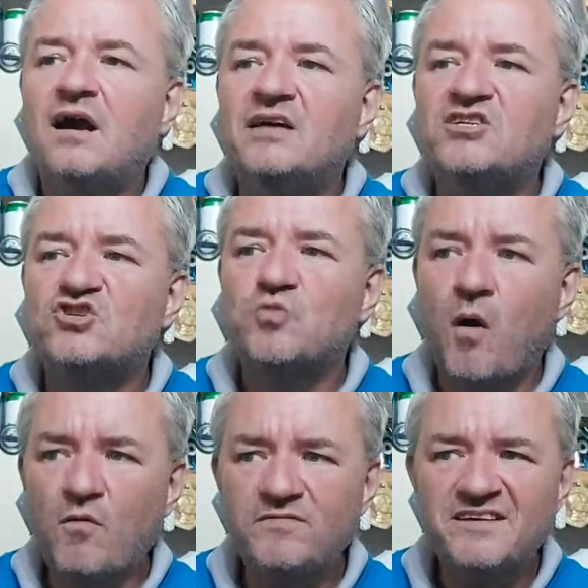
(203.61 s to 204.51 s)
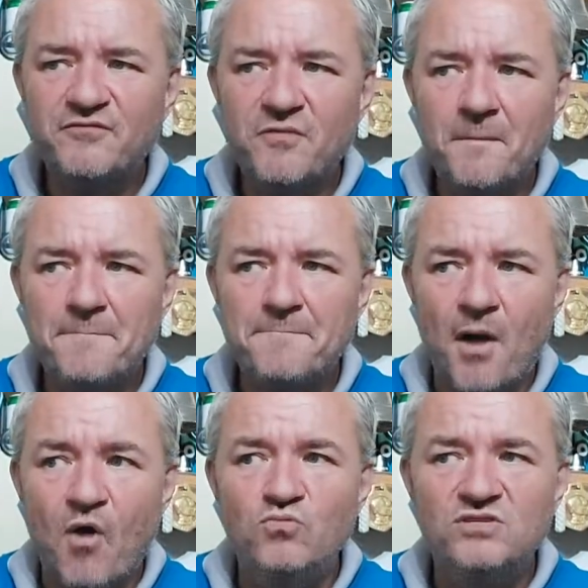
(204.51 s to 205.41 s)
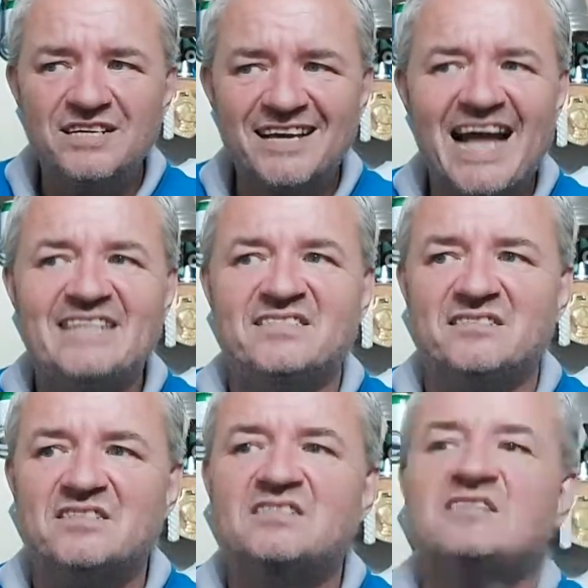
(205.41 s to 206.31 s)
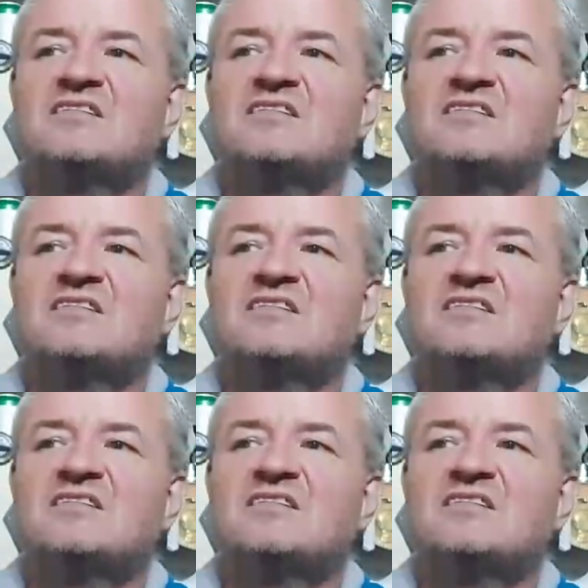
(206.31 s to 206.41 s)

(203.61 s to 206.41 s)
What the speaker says: It's 12 different bottles and cans.